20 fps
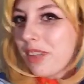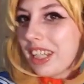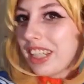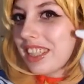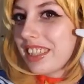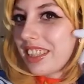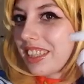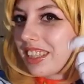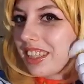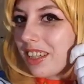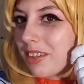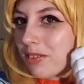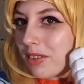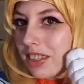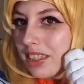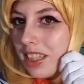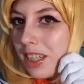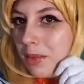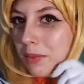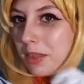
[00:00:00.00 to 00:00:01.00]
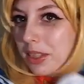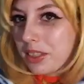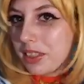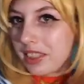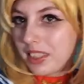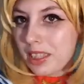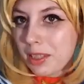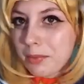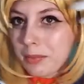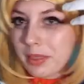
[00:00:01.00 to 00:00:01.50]
fantasy every time I
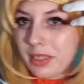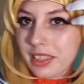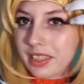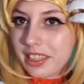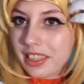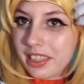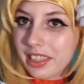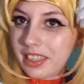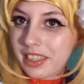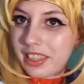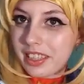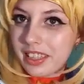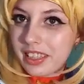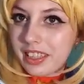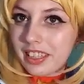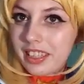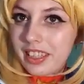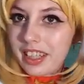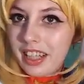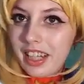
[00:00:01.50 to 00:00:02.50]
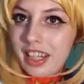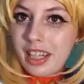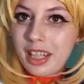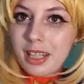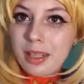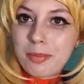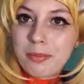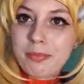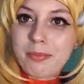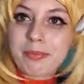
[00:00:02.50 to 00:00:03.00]
dress up as her.
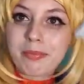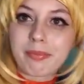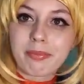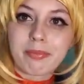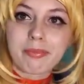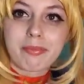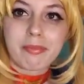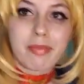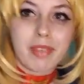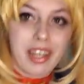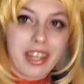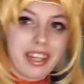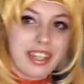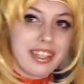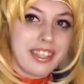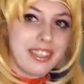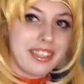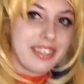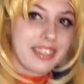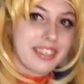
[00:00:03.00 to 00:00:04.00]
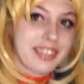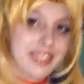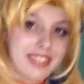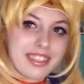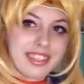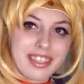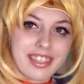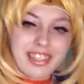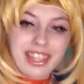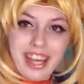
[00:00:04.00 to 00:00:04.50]
Um, and
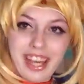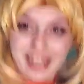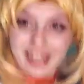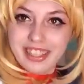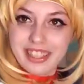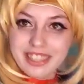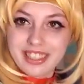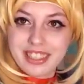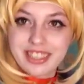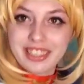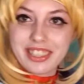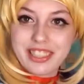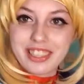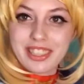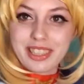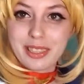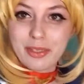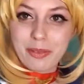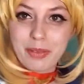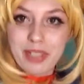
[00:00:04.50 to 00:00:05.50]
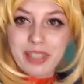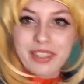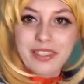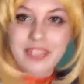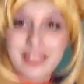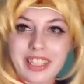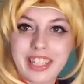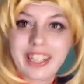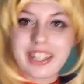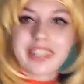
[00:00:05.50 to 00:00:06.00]
yeah, she's just one of
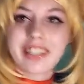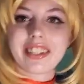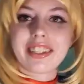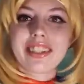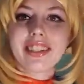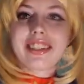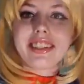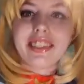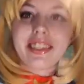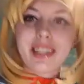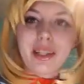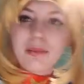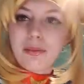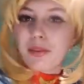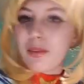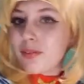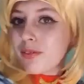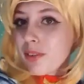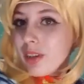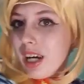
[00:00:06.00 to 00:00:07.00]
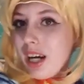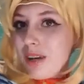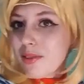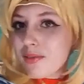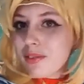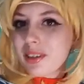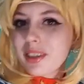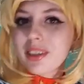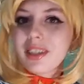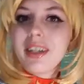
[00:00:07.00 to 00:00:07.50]
those characters that will
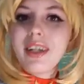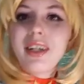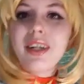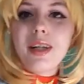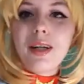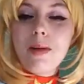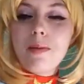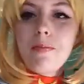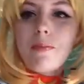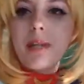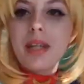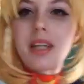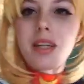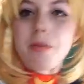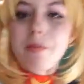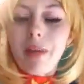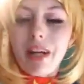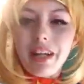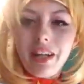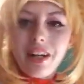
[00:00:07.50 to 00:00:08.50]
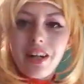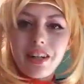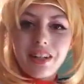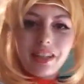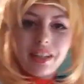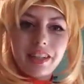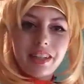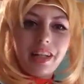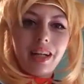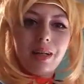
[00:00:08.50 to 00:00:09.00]
forever be in my
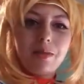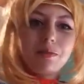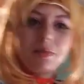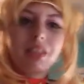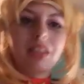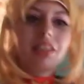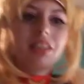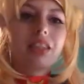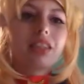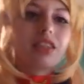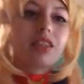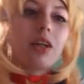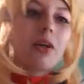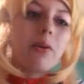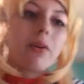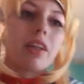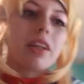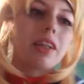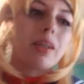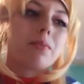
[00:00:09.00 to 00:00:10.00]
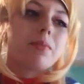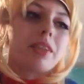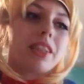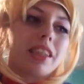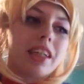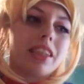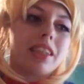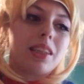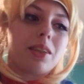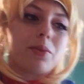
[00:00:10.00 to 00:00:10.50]
heart. I'm totally
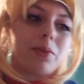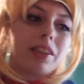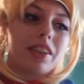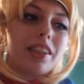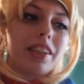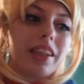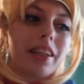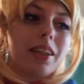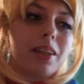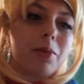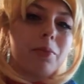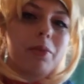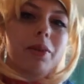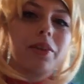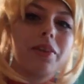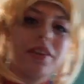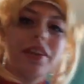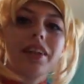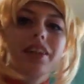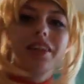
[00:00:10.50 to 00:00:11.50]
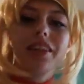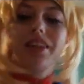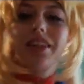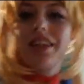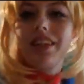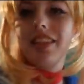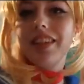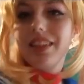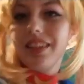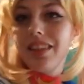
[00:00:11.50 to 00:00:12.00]
obsessed with Sailor Moon.
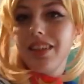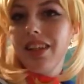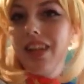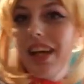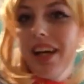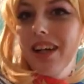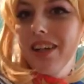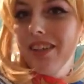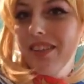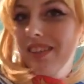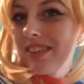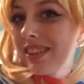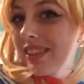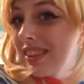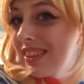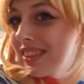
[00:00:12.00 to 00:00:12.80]
So now